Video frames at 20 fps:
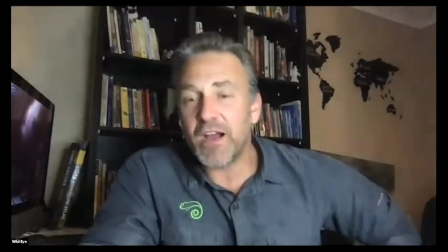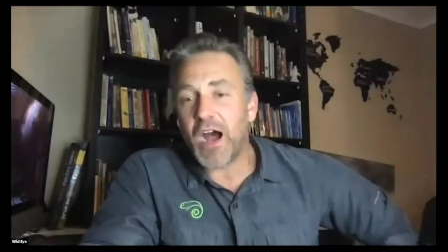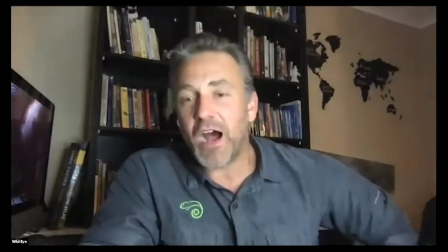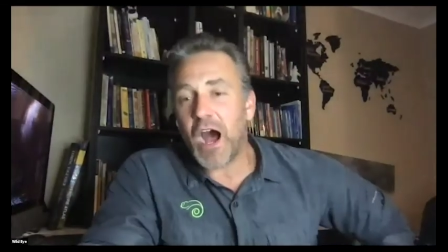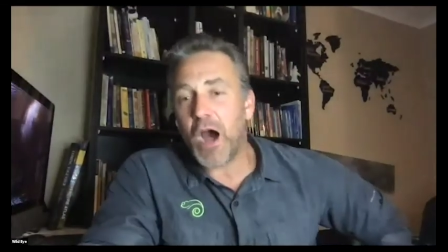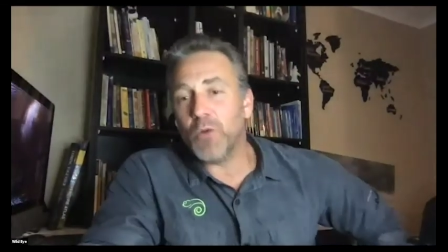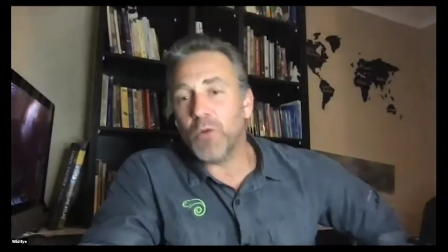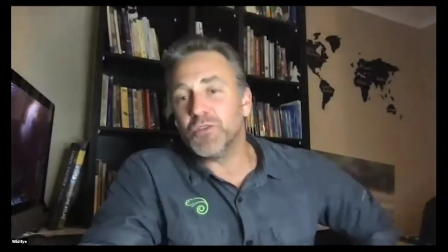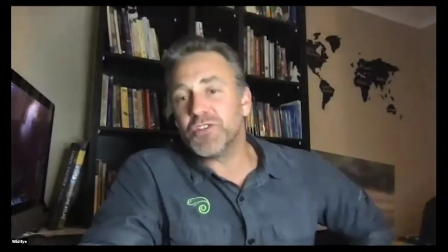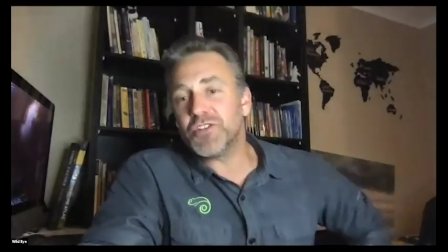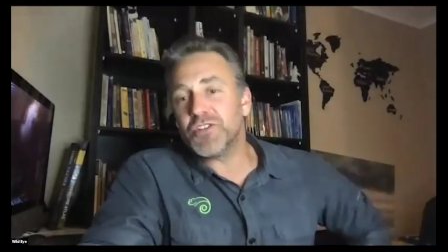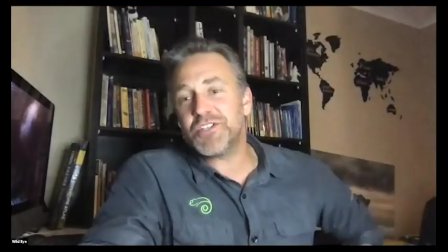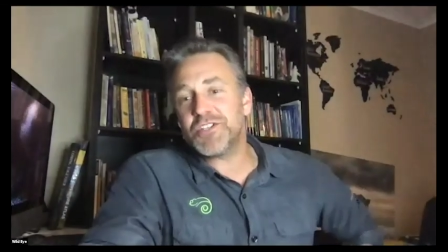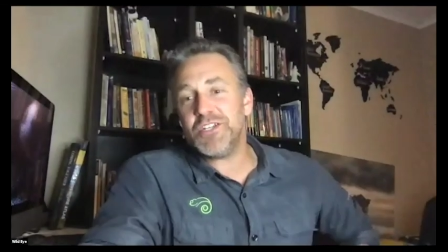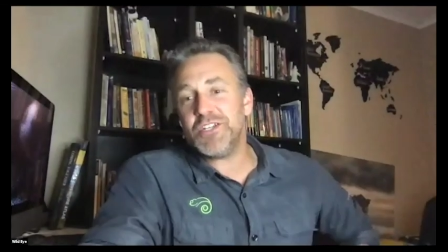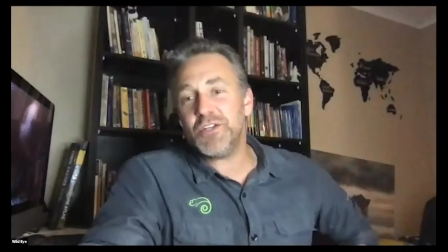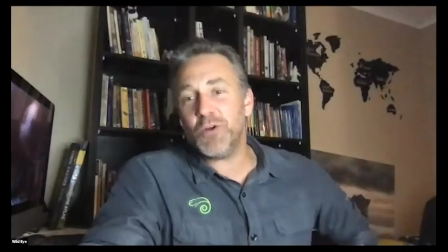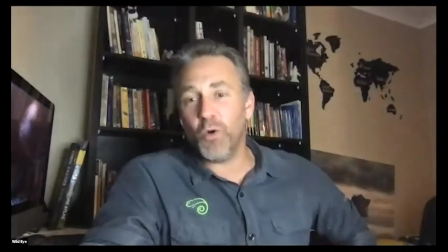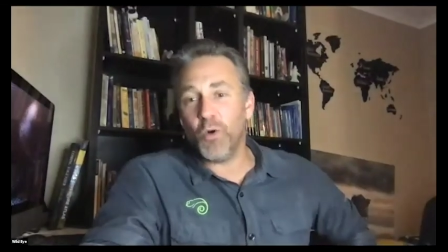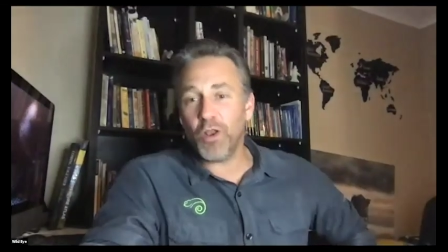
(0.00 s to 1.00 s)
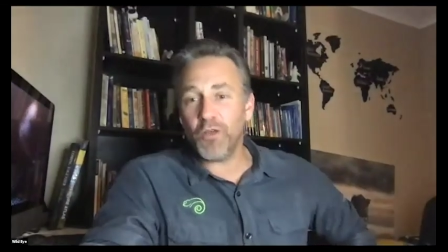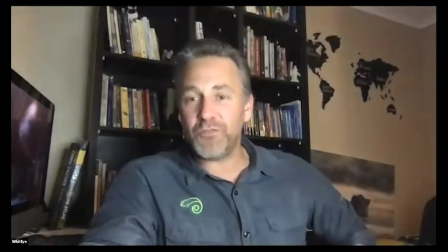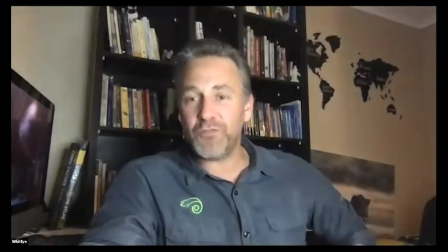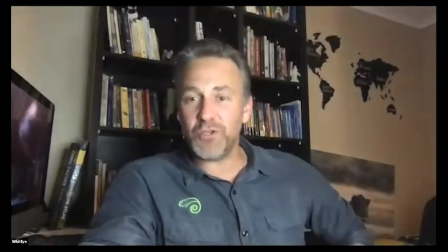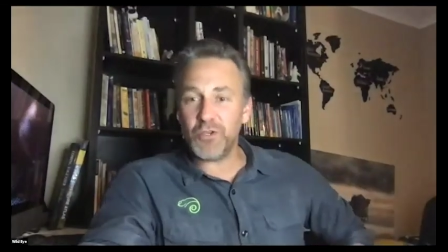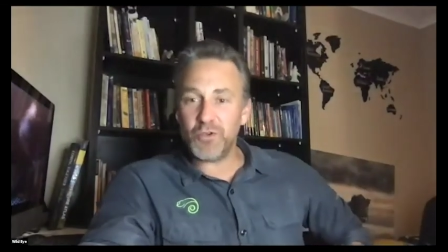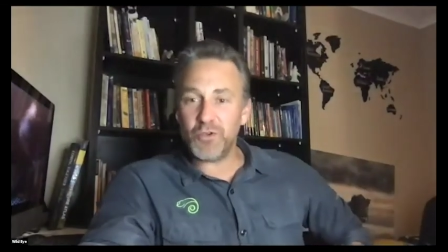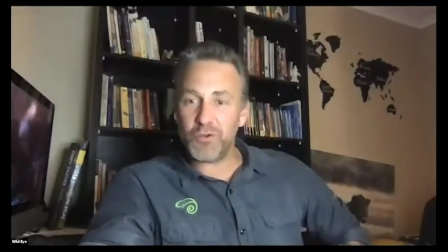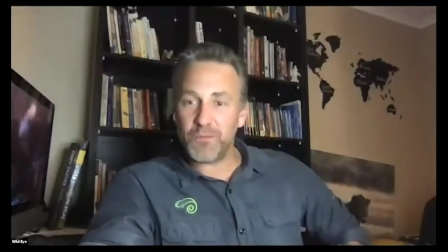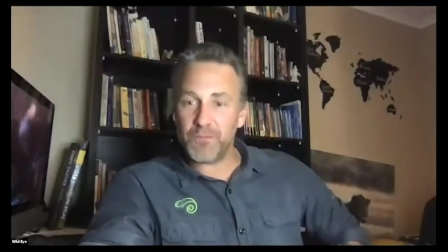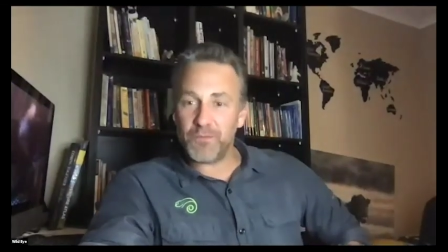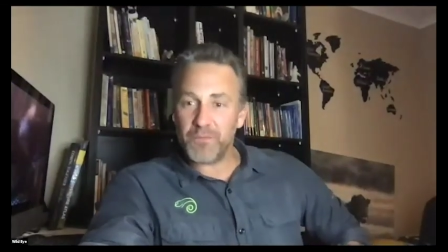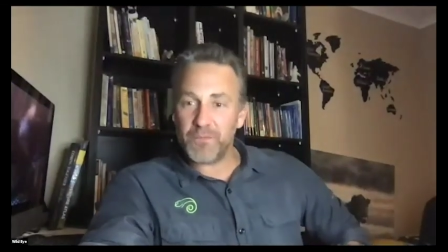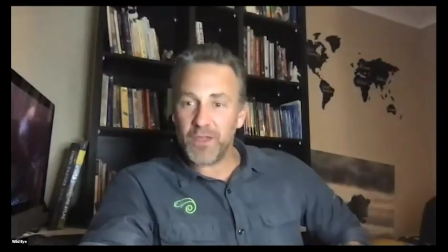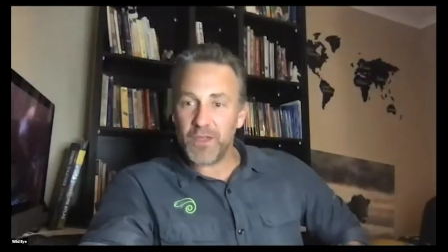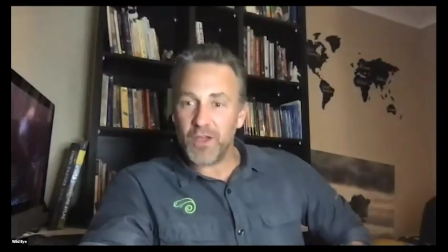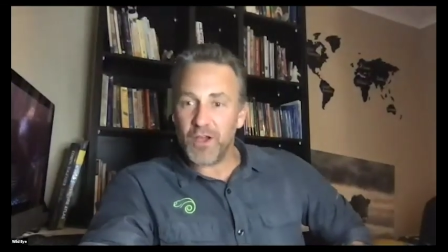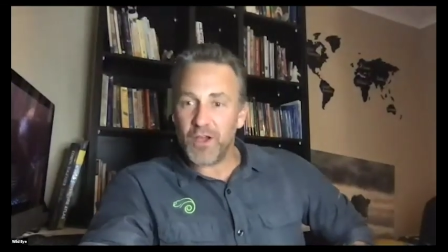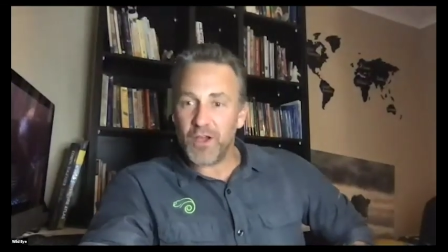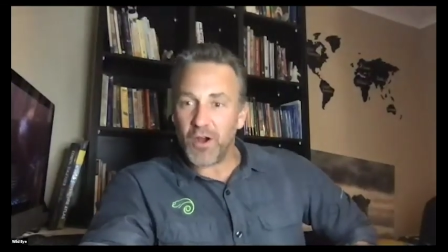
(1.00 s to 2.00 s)
I will see all of you
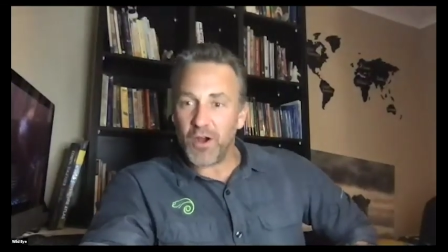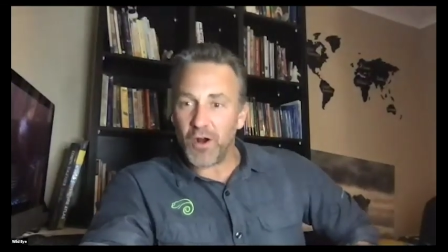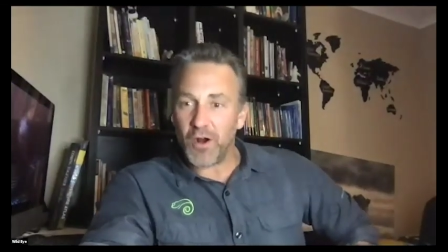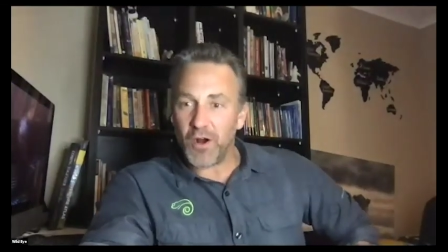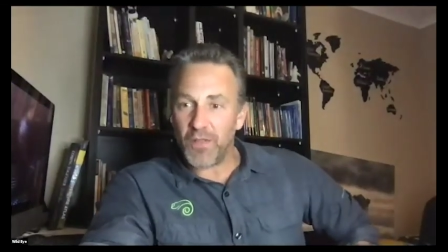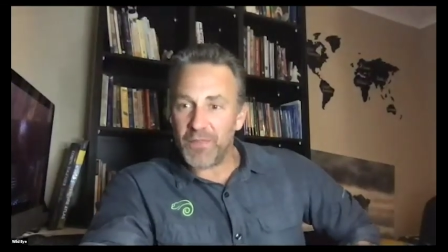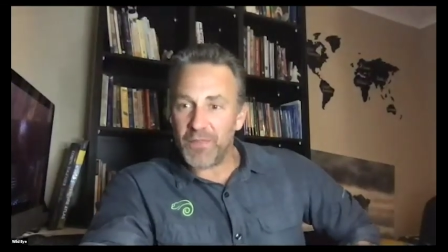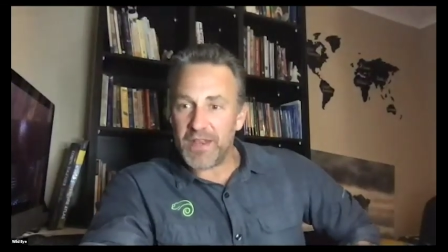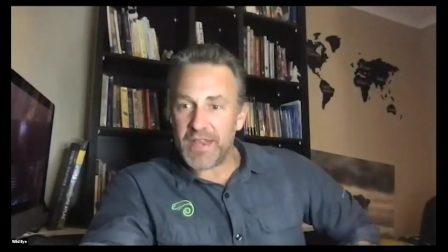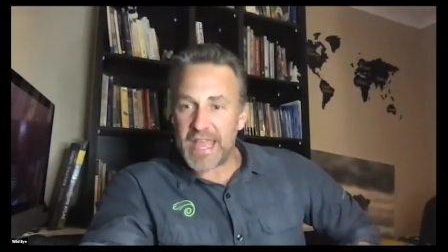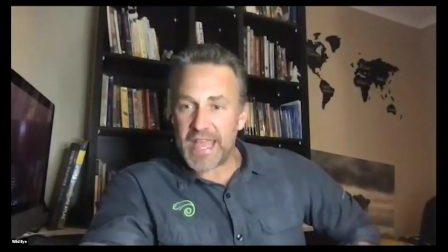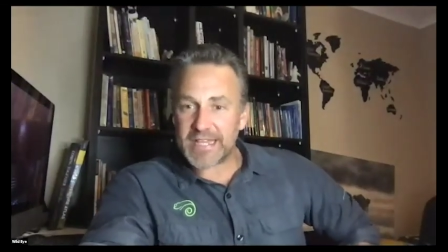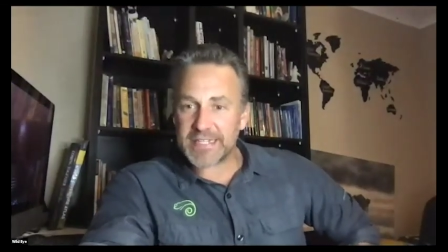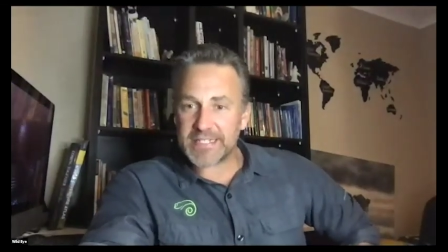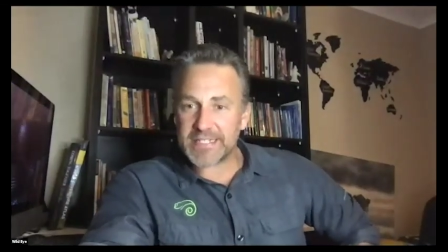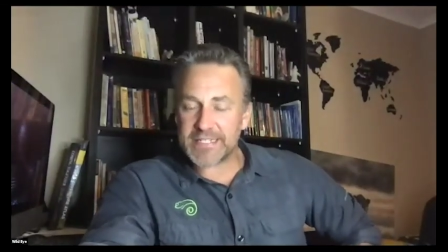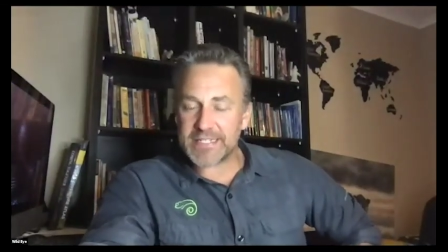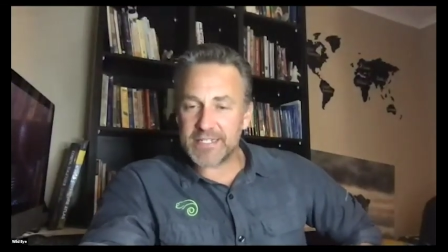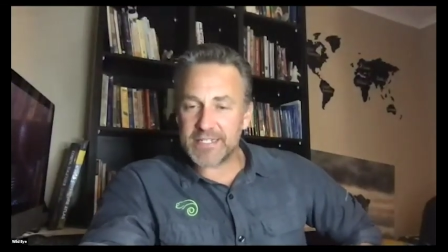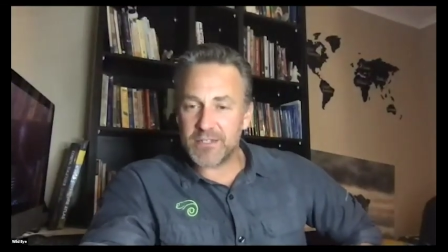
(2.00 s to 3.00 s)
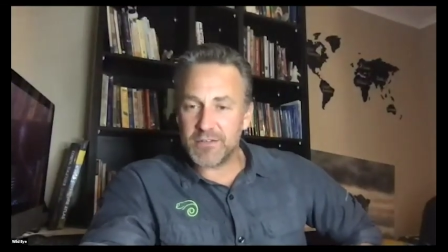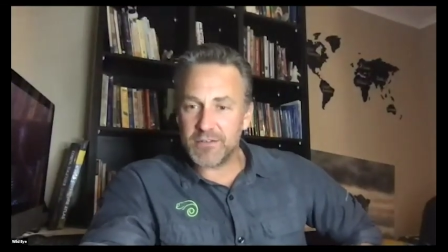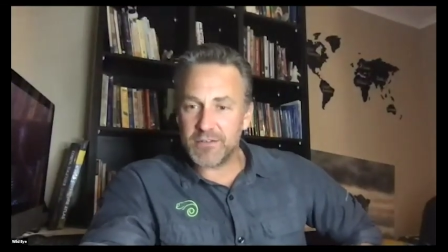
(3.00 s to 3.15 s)
on the next